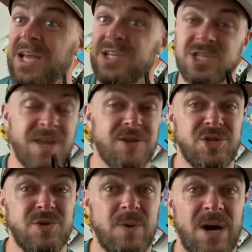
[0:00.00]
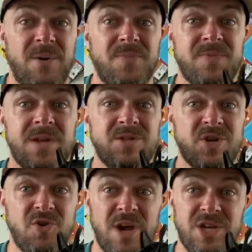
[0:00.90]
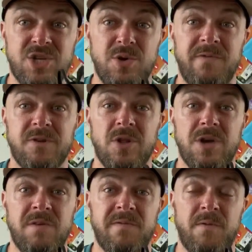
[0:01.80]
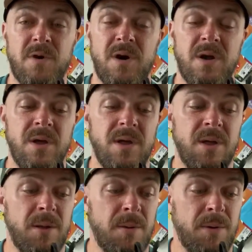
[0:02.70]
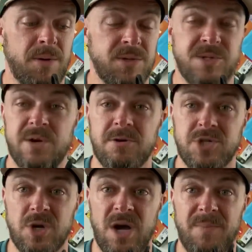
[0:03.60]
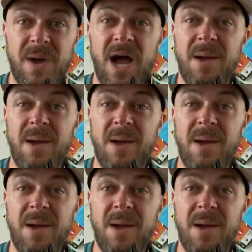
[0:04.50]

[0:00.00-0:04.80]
Check this shoe out. It's a great shoe if you're looking for zero drop.